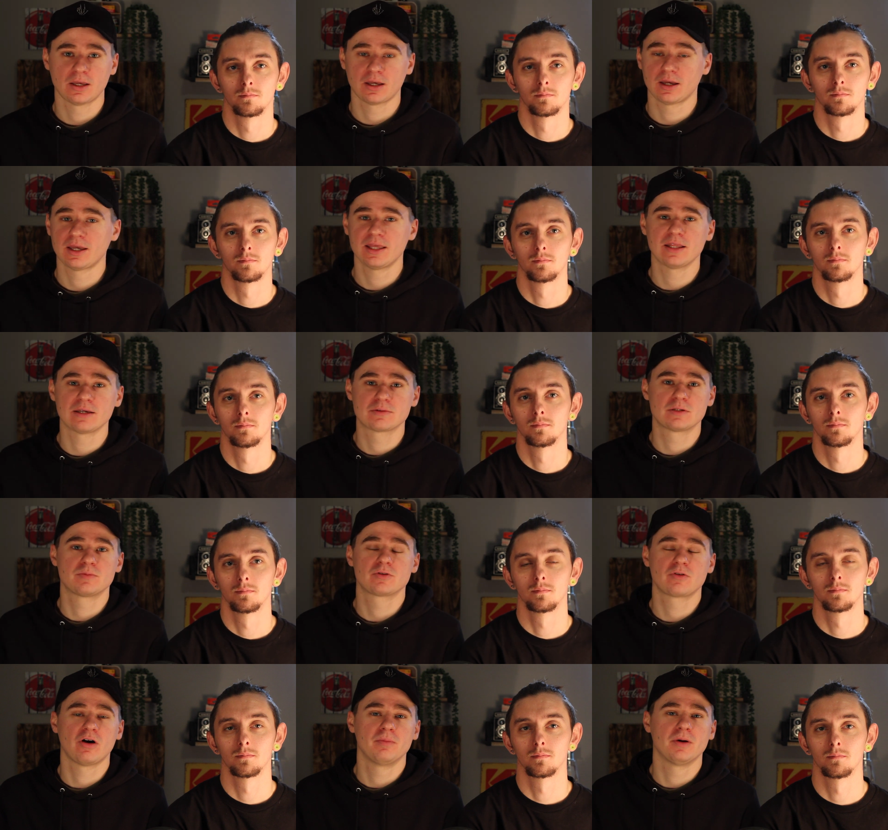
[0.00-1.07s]
Speaker 1: Uh, hit that
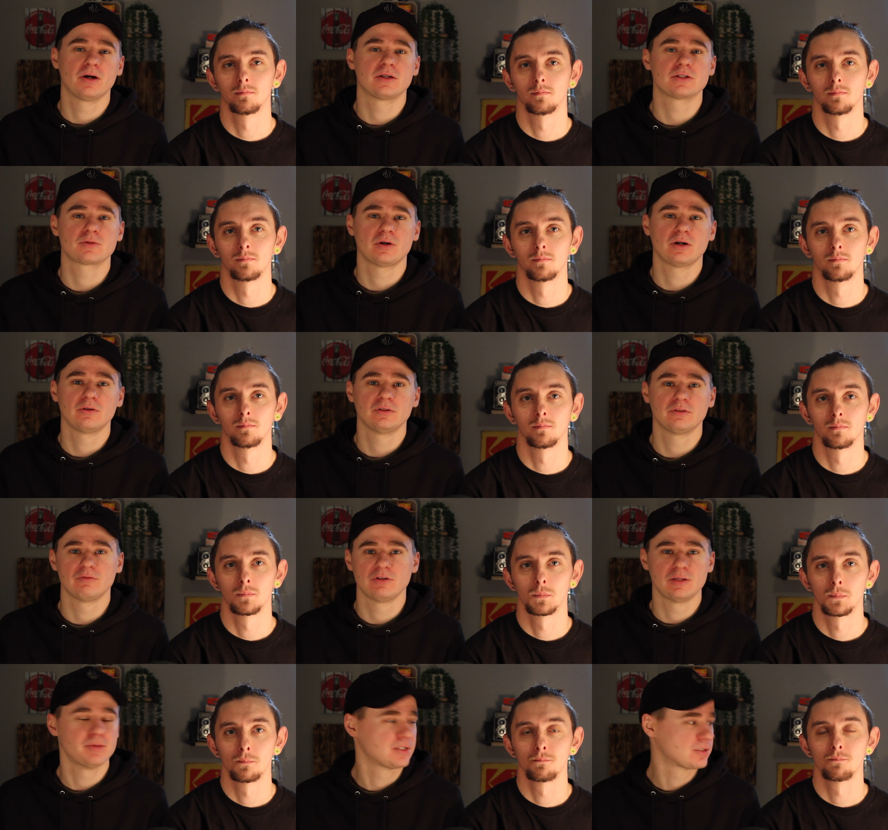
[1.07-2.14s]
subscribe button as well. It
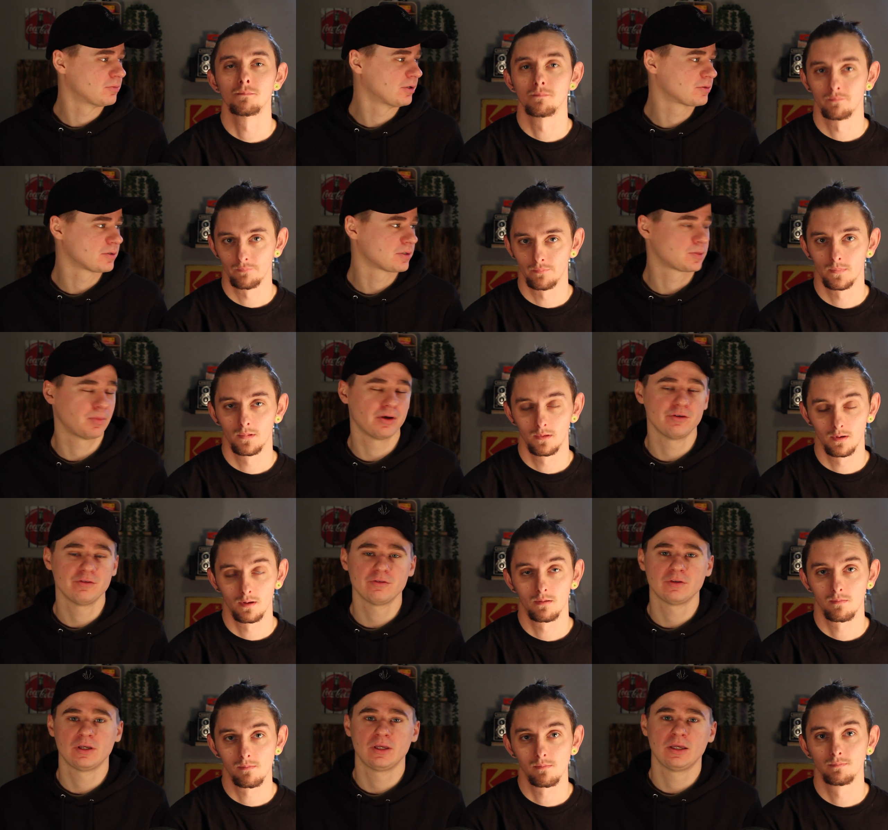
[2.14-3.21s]
really means the world to us both.